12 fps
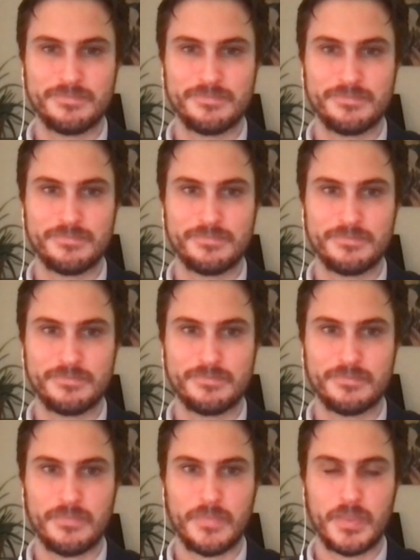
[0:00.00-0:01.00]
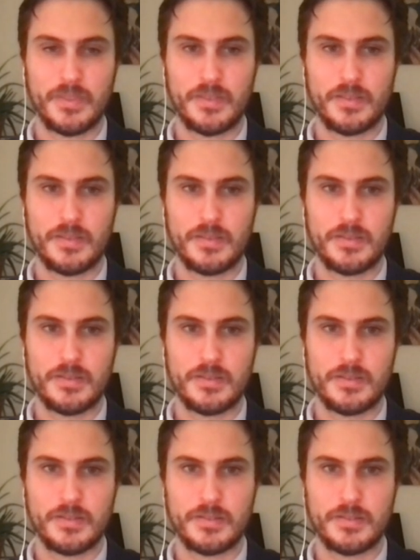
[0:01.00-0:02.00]

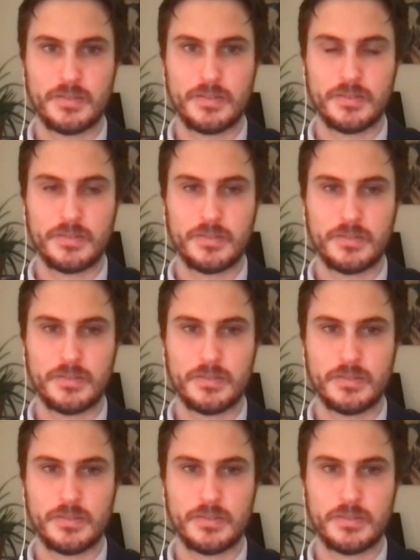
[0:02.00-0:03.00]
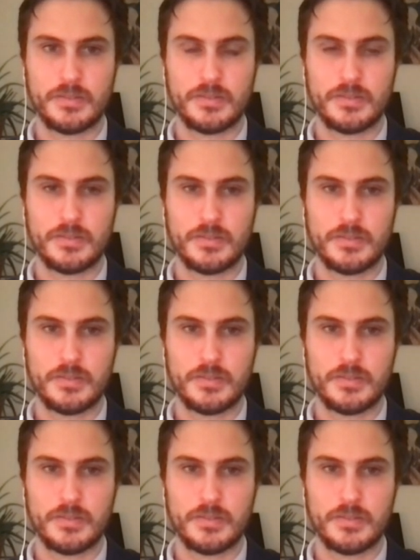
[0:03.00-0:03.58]
No words are spoken by the person on screen.